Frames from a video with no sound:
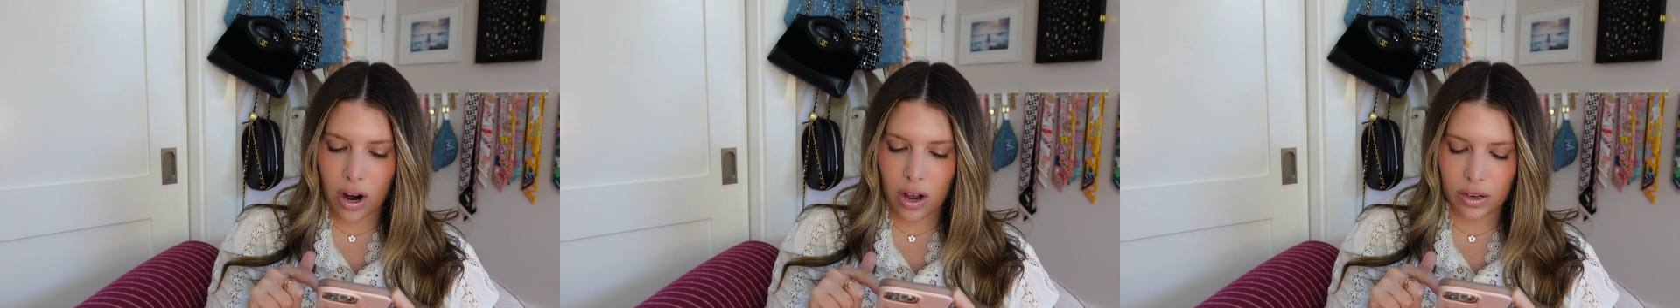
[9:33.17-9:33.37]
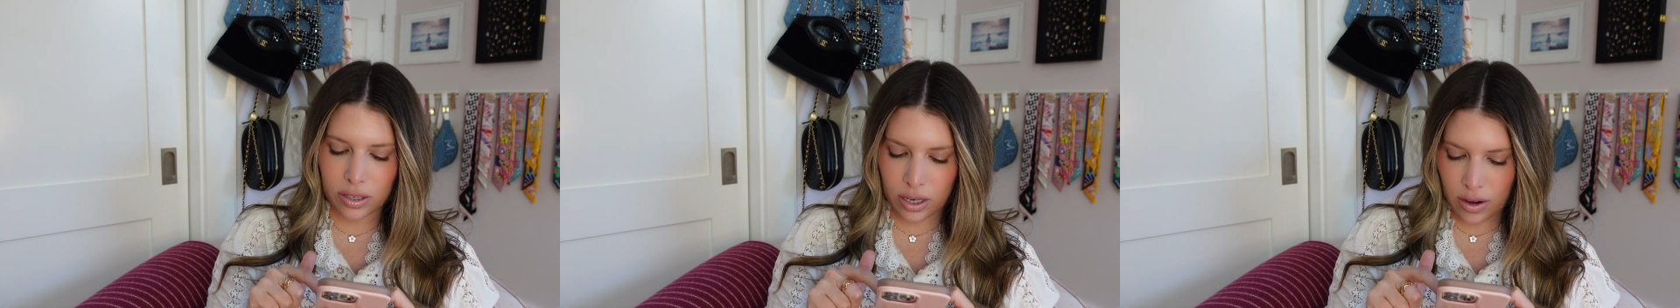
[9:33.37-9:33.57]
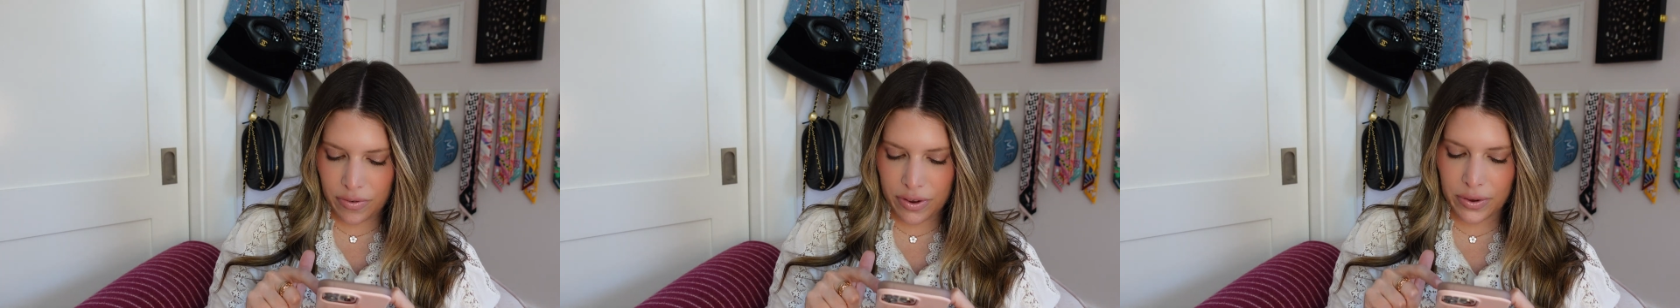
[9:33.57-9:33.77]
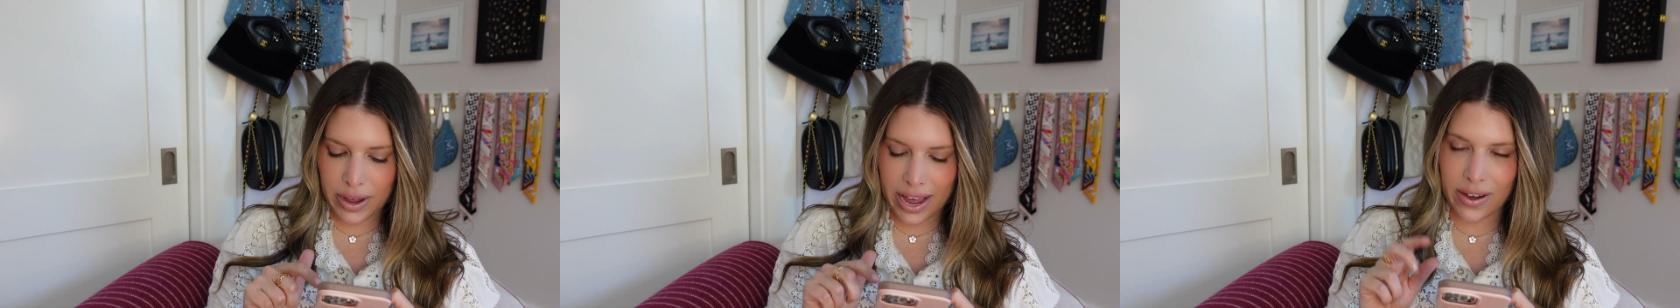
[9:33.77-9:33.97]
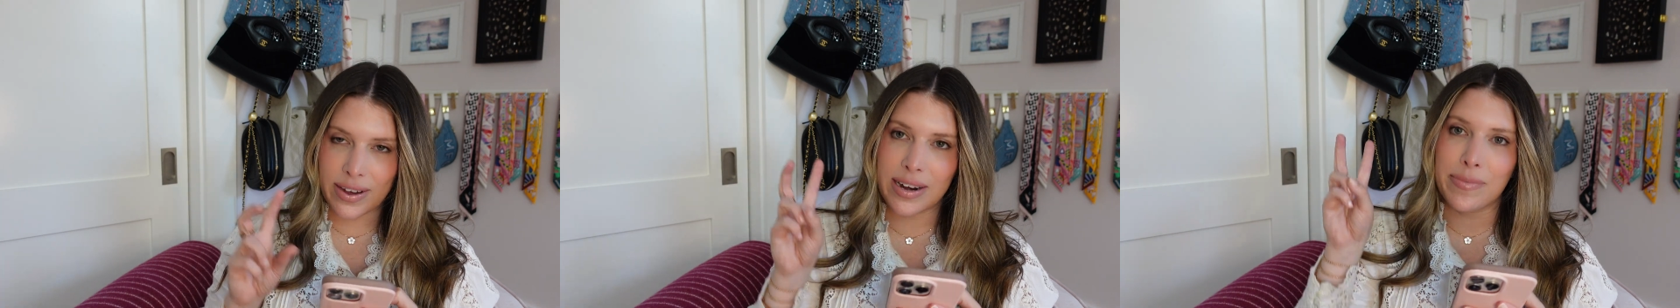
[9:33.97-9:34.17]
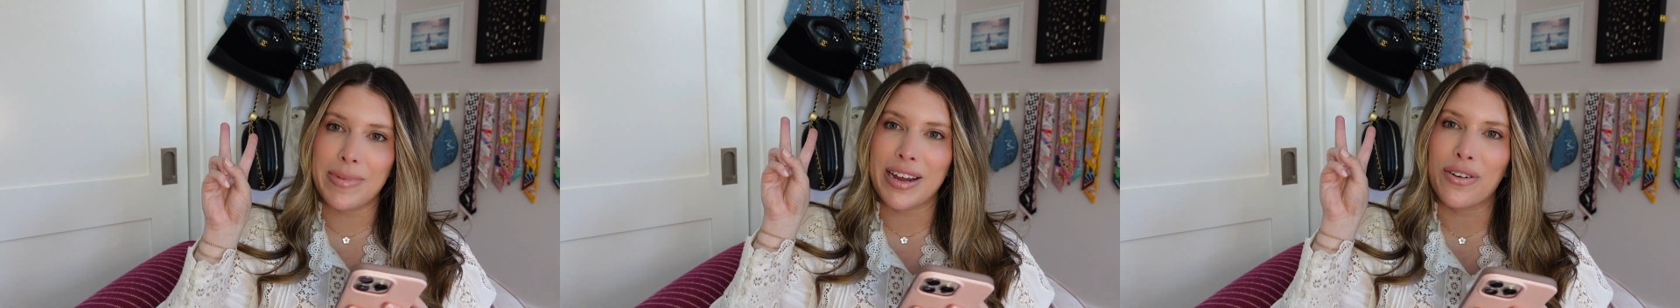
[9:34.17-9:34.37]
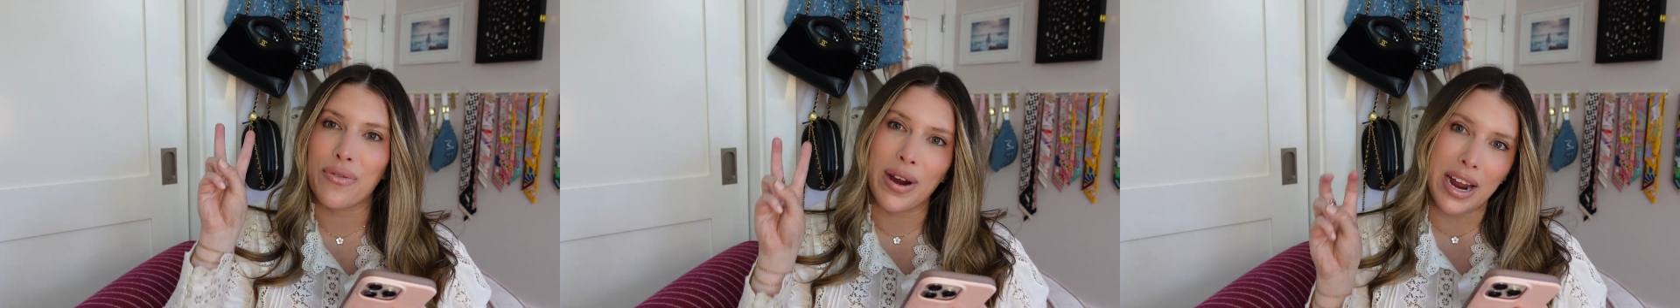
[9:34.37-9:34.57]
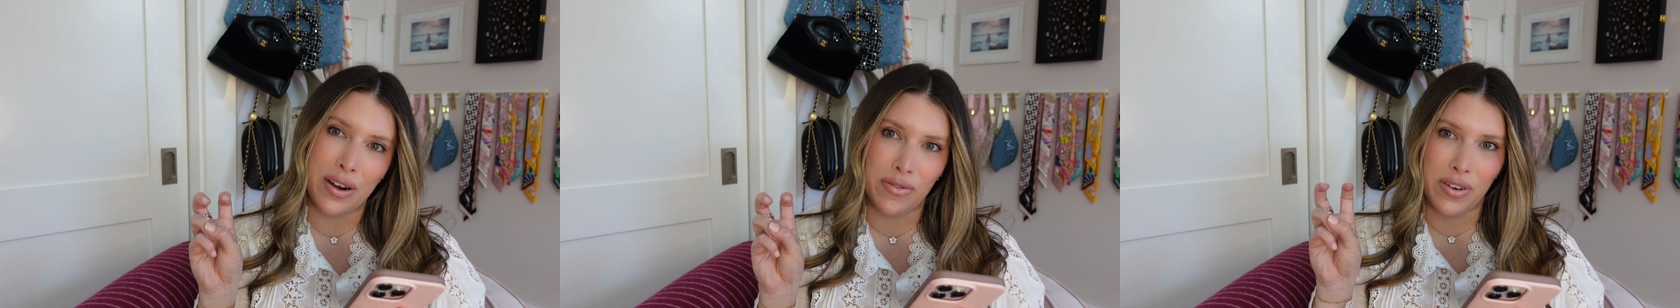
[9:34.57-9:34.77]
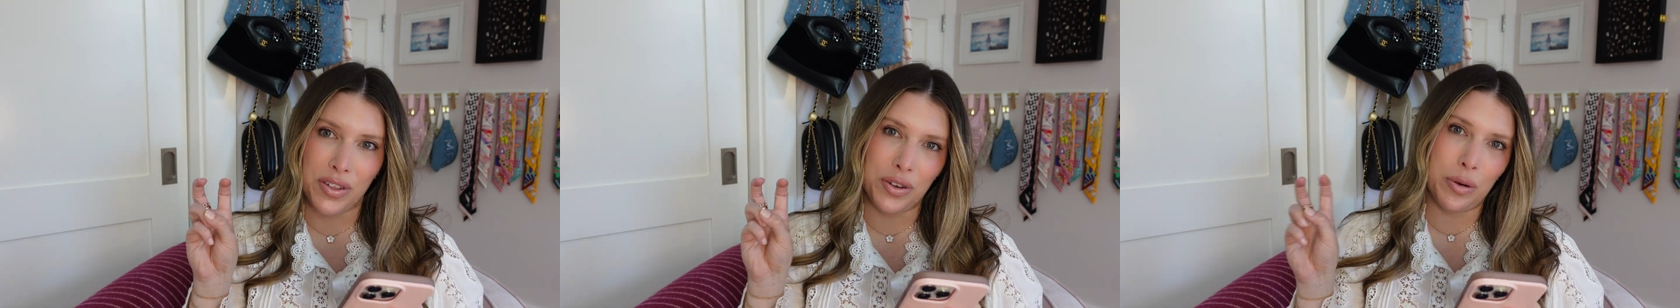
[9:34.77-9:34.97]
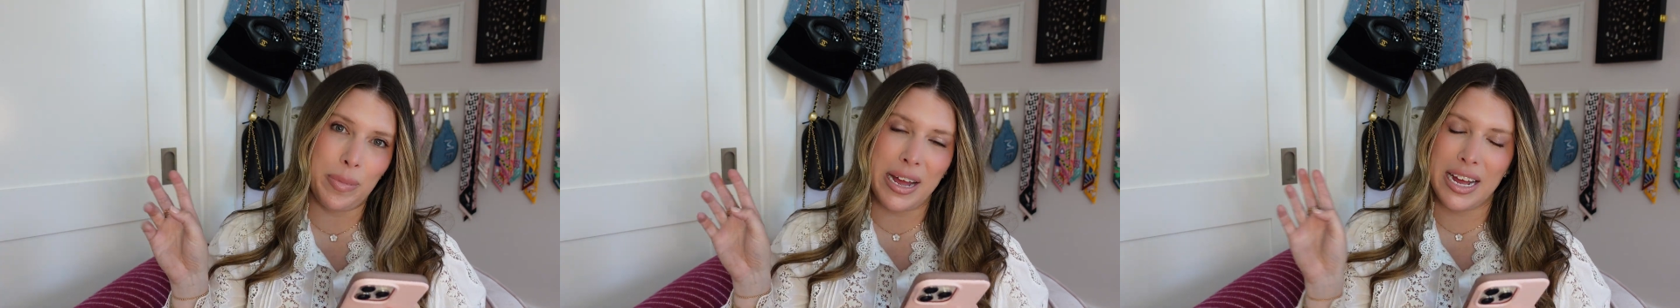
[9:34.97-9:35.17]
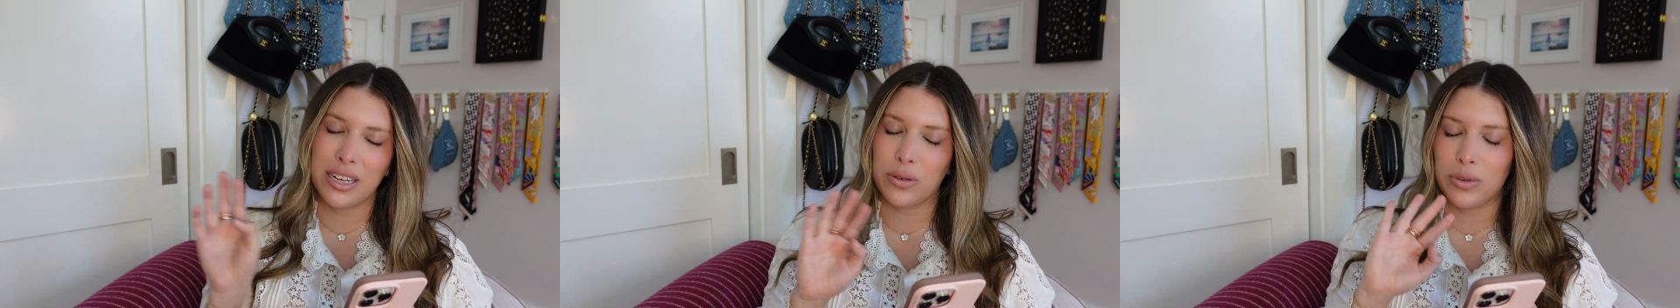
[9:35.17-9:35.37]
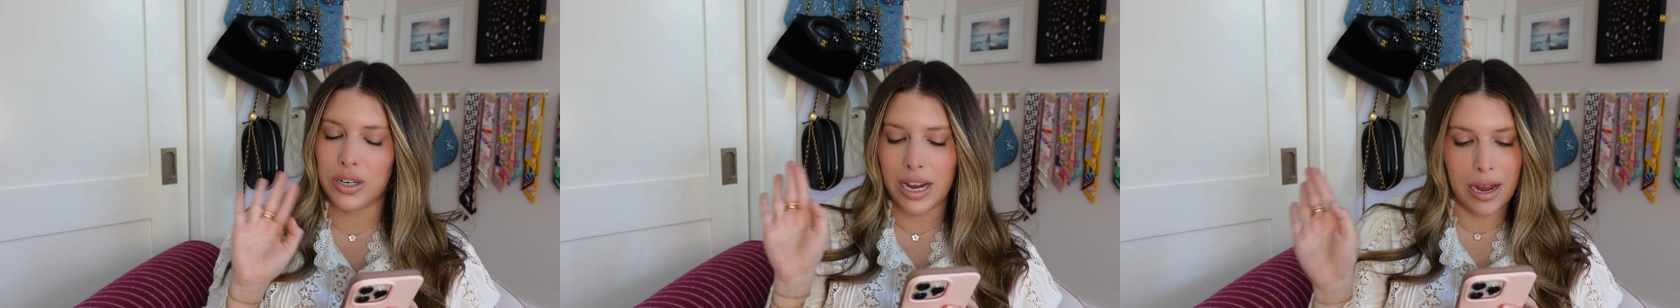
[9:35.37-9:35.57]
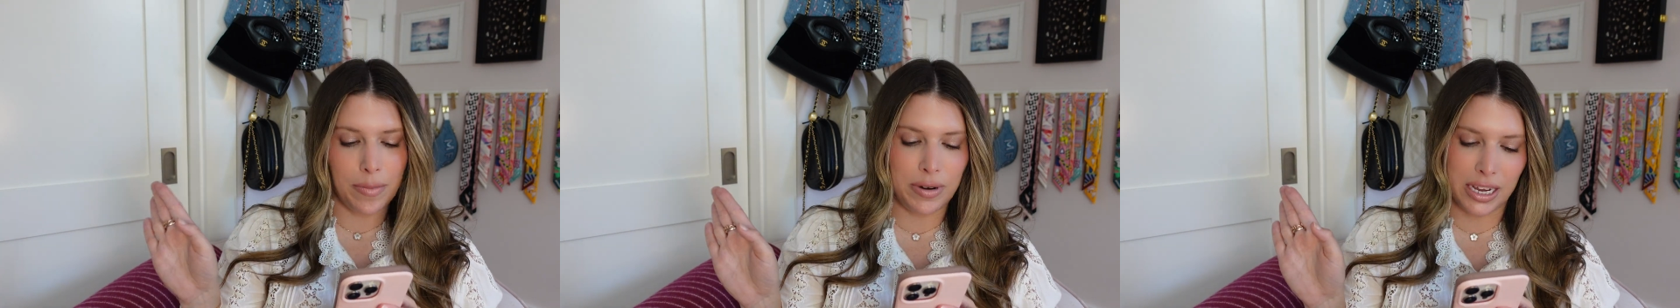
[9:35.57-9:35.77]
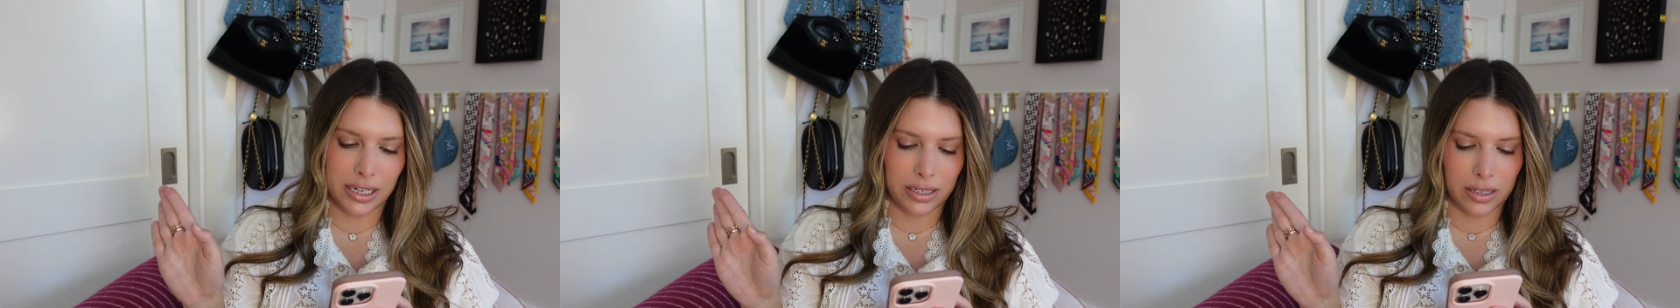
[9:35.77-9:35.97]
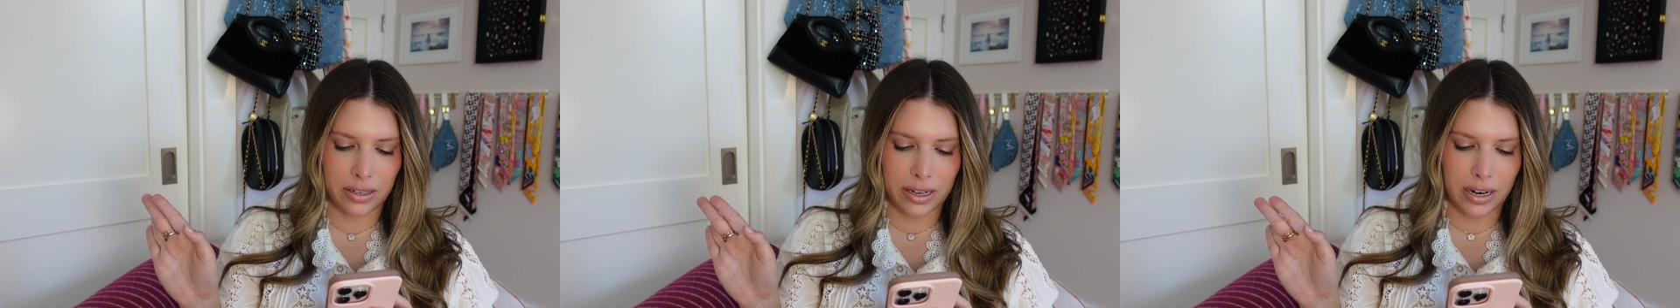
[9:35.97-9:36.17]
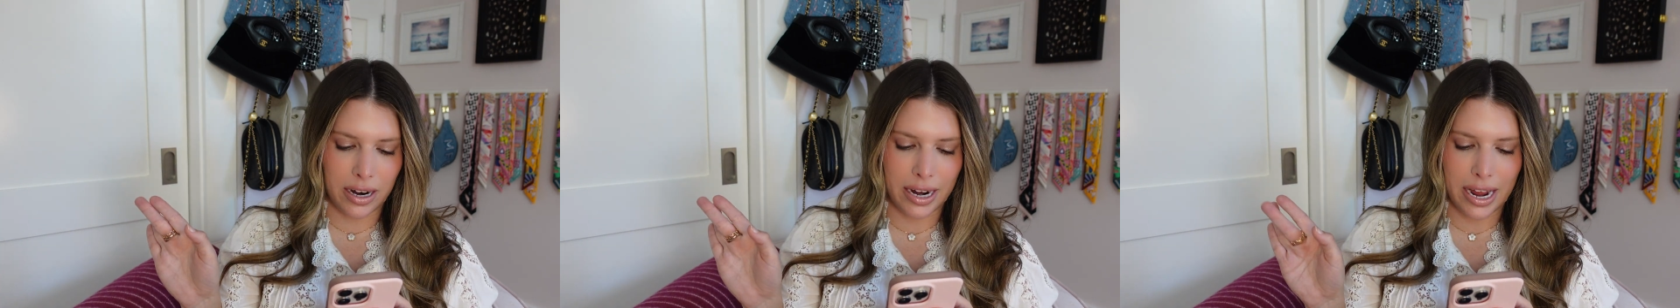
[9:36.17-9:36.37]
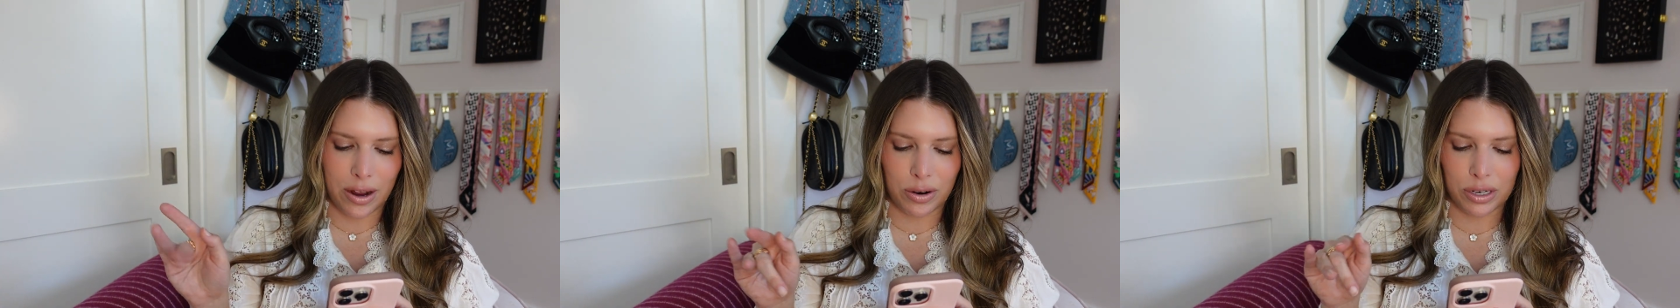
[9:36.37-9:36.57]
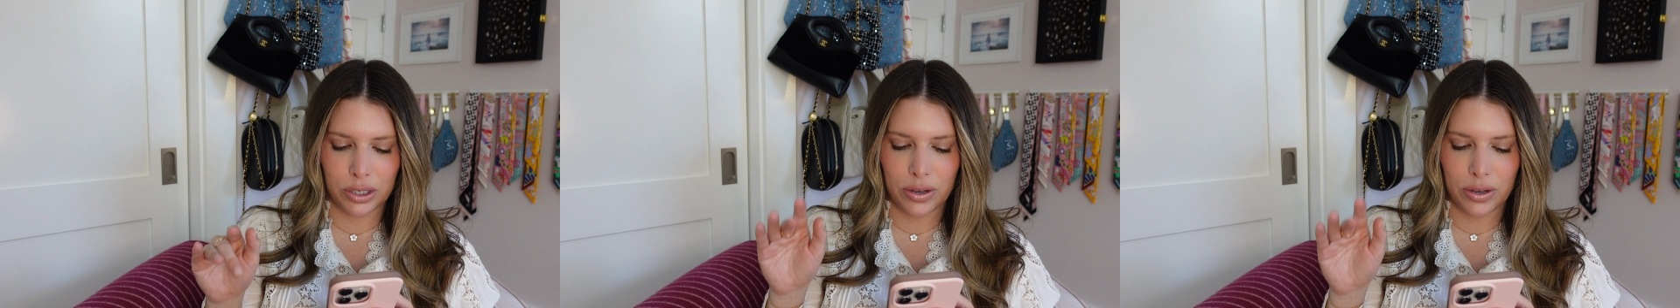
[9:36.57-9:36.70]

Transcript: also if you count in my grandfathered bags, which I'm technically not counting.